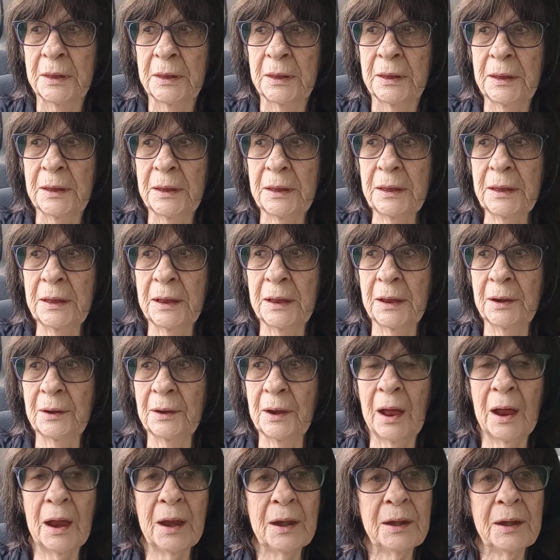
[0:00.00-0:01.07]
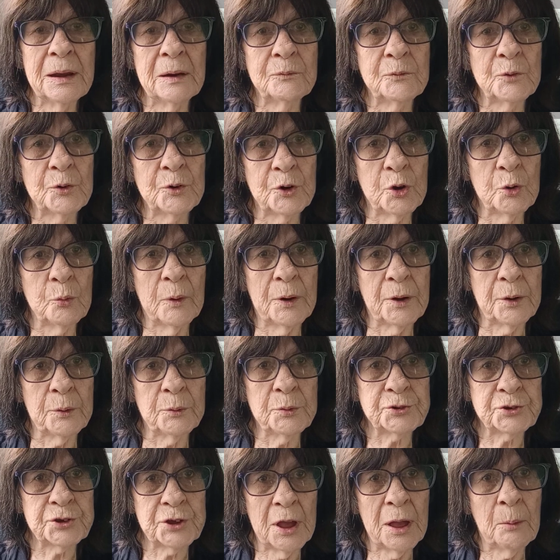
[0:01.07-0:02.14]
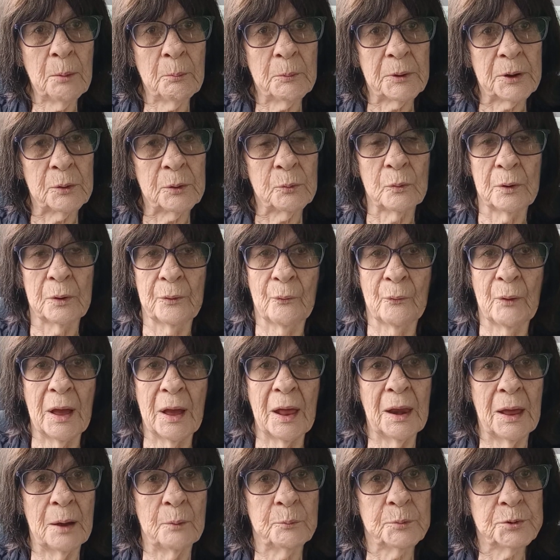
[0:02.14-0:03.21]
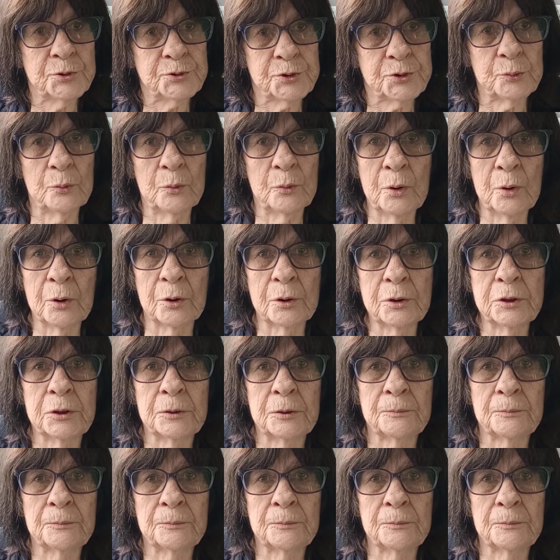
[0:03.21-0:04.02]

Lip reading: and I never knew when he was coming. And while I was at work,